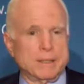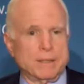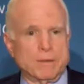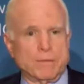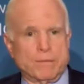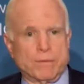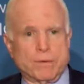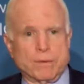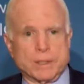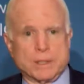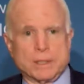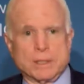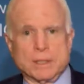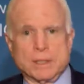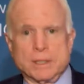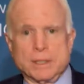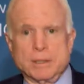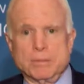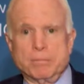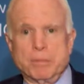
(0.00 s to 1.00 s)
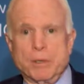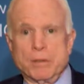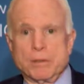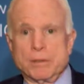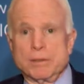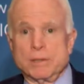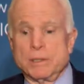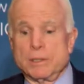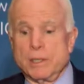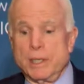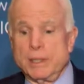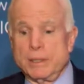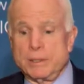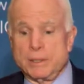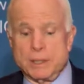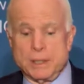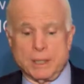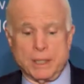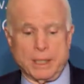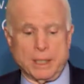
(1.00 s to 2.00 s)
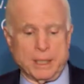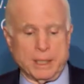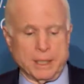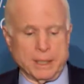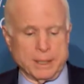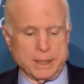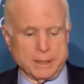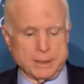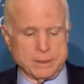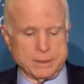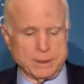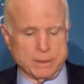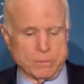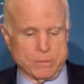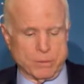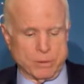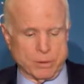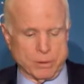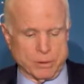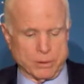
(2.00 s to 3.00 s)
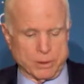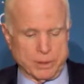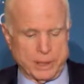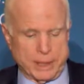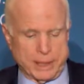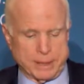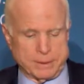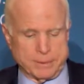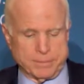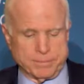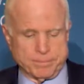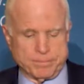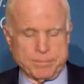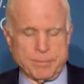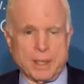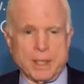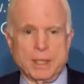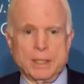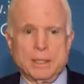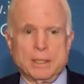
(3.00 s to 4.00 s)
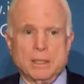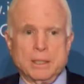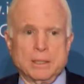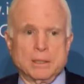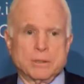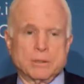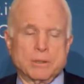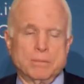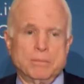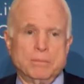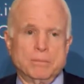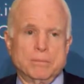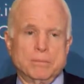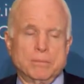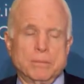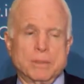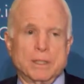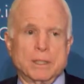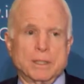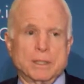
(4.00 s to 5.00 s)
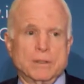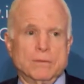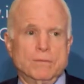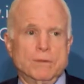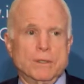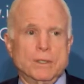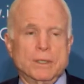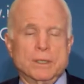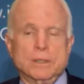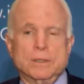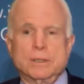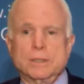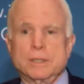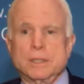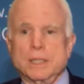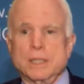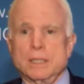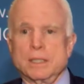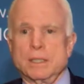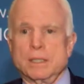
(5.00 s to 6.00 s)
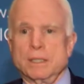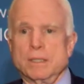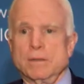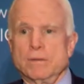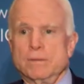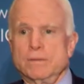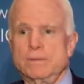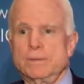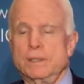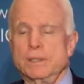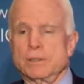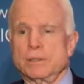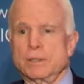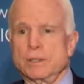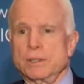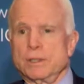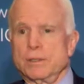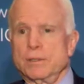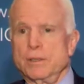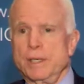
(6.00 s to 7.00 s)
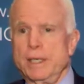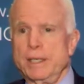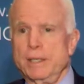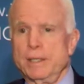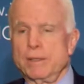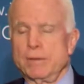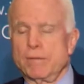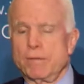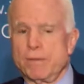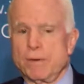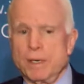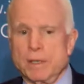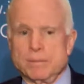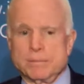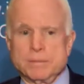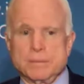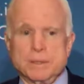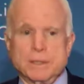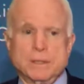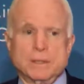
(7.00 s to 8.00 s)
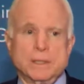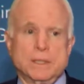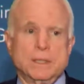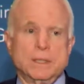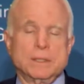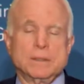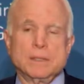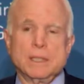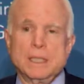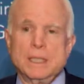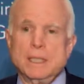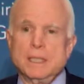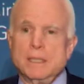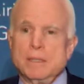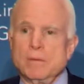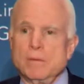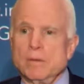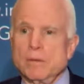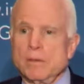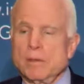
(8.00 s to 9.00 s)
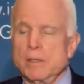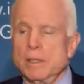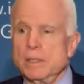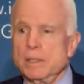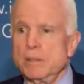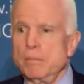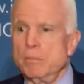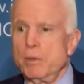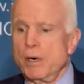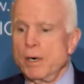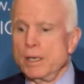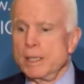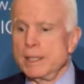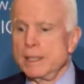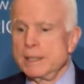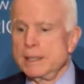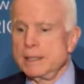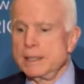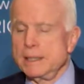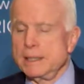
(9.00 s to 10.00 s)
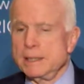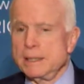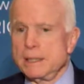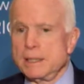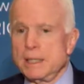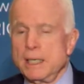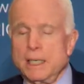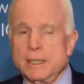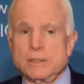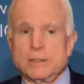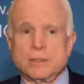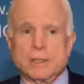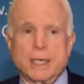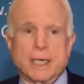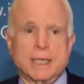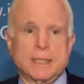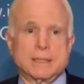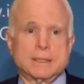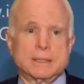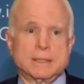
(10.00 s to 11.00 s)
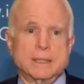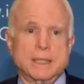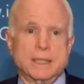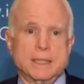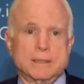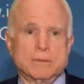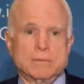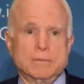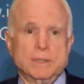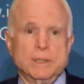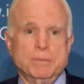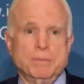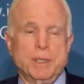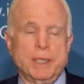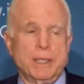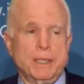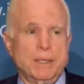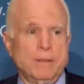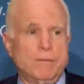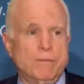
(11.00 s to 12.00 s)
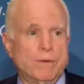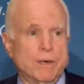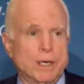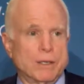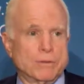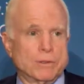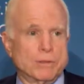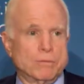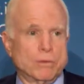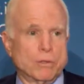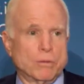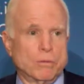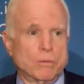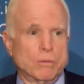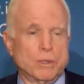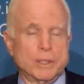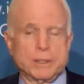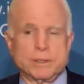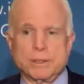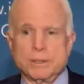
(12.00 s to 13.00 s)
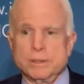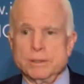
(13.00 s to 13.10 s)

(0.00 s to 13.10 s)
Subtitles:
unfortunately polarization, and the world that is on the verge of disintegrating from the bargain and the contract that we made following World War II